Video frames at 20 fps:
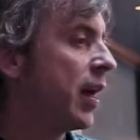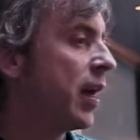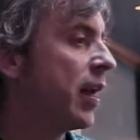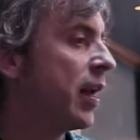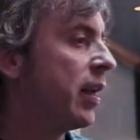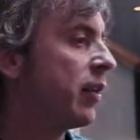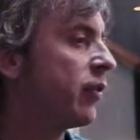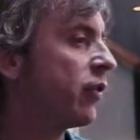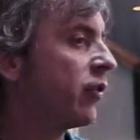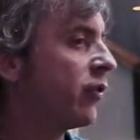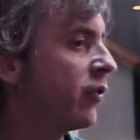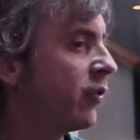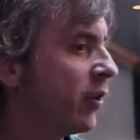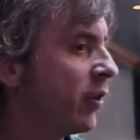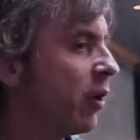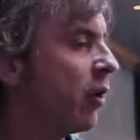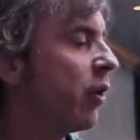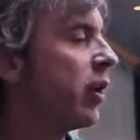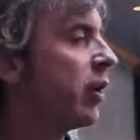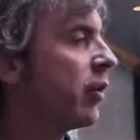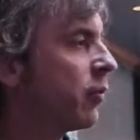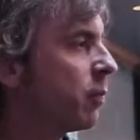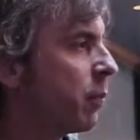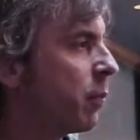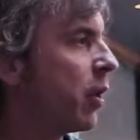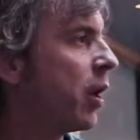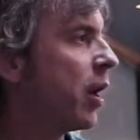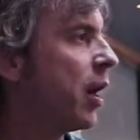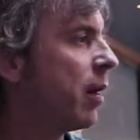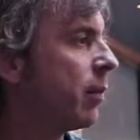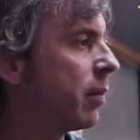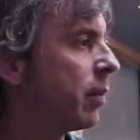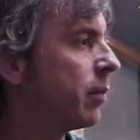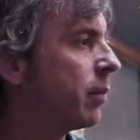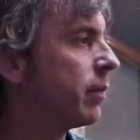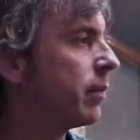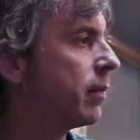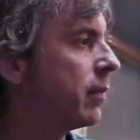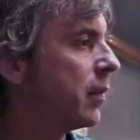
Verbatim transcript: And it's a serious problem.